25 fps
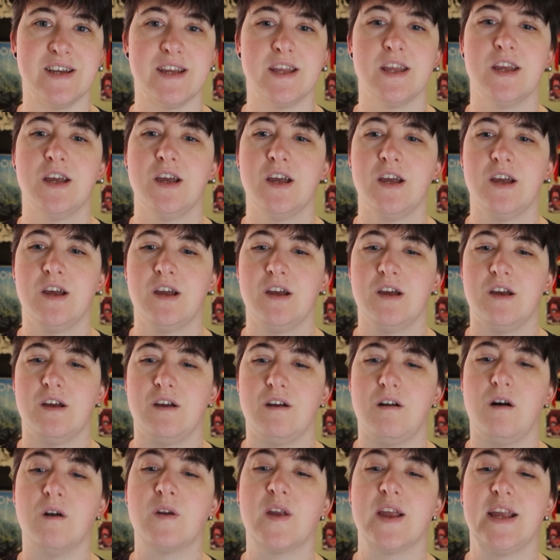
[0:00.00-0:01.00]
like,
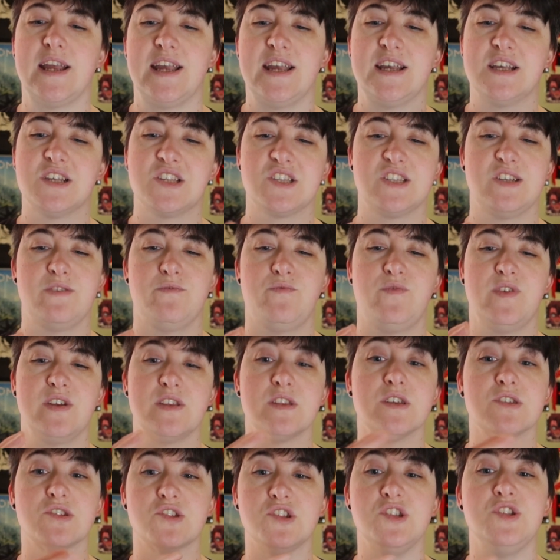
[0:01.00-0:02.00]
okay, here's
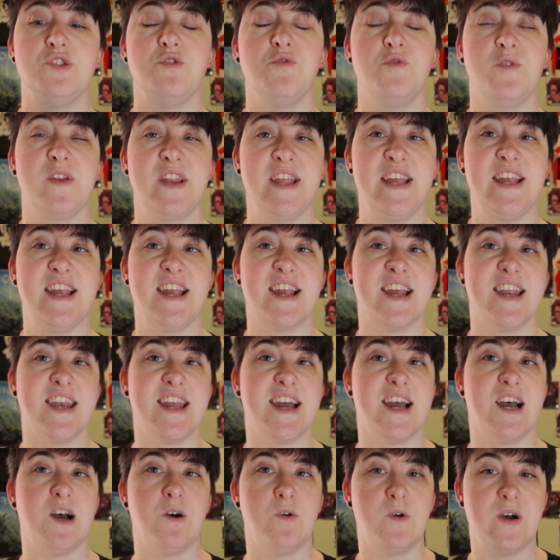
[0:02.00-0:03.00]
something that's unique
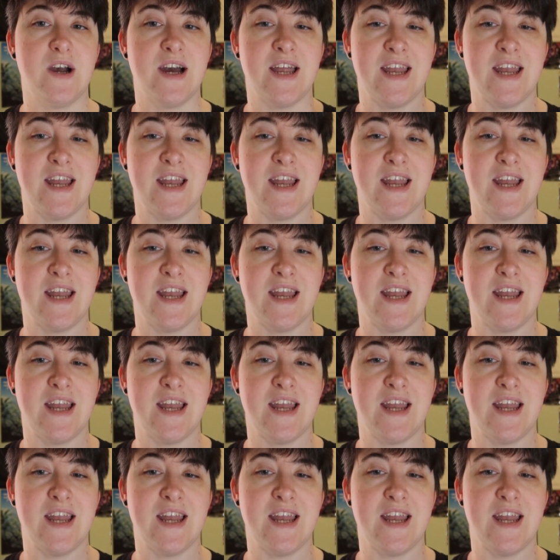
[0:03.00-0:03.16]
now.